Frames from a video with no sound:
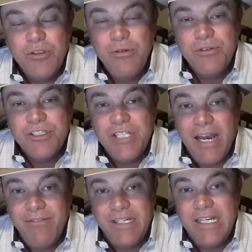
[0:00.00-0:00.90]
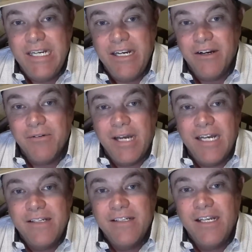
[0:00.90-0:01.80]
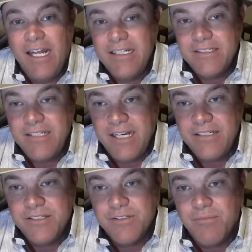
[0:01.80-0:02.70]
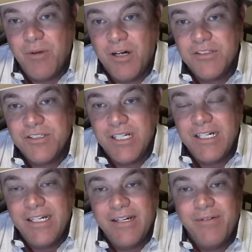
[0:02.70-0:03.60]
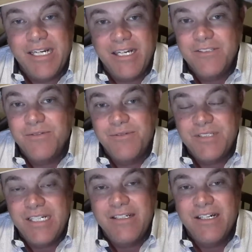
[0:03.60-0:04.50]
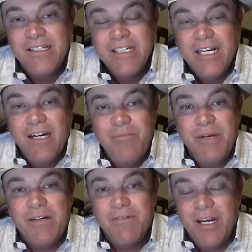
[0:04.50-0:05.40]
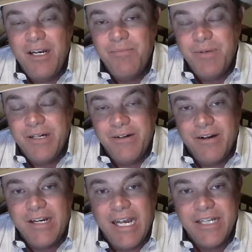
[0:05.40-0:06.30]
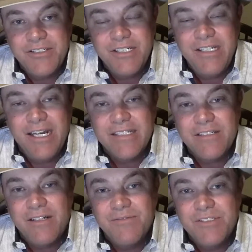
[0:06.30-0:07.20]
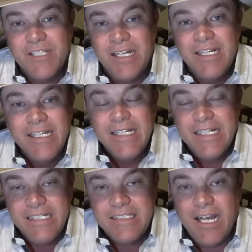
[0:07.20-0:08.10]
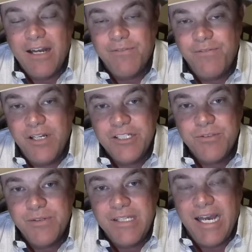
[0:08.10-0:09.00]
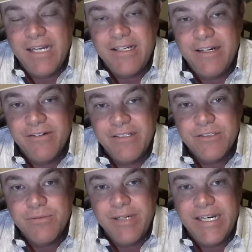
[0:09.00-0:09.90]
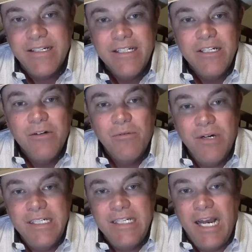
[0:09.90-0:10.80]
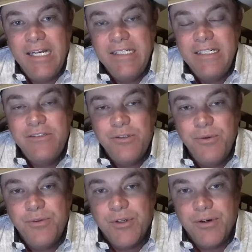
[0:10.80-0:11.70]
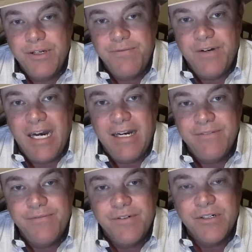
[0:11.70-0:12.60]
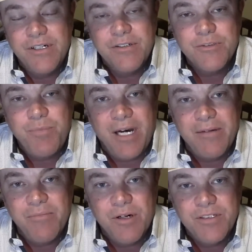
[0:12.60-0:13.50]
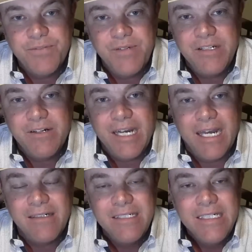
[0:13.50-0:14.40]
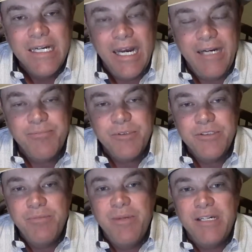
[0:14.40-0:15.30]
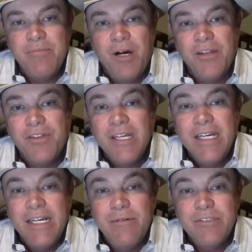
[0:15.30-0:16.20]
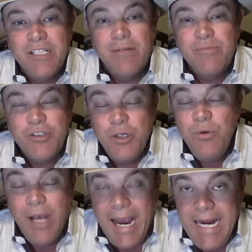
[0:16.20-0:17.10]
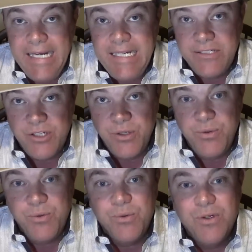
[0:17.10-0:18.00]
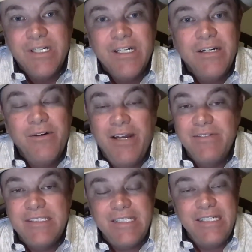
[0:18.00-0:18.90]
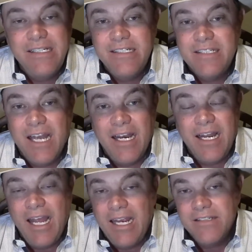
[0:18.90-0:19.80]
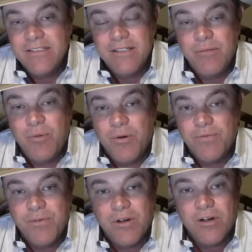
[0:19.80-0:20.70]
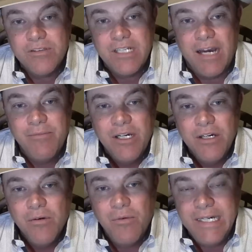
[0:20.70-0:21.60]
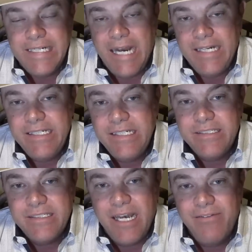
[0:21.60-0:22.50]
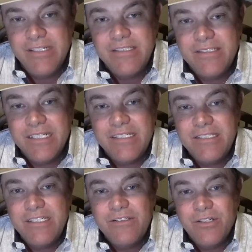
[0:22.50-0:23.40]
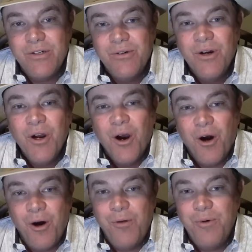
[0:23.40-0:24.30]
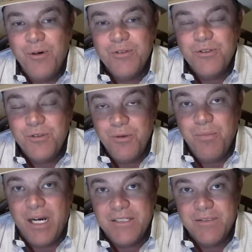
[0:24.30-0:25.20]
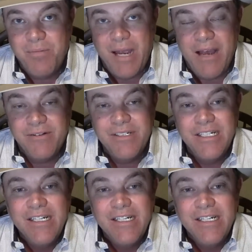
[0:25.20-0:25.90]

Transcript: 270 here right in the late stages of March, because we've seen a big run up here in our cash index all of a sudden. It's got a flush with that here this week. 192.35 for your spot March feeder cattle. April's a big month. It was up 282. We haven't seen these kind of gains in the board for a long time. 197.62, almost $2 a pound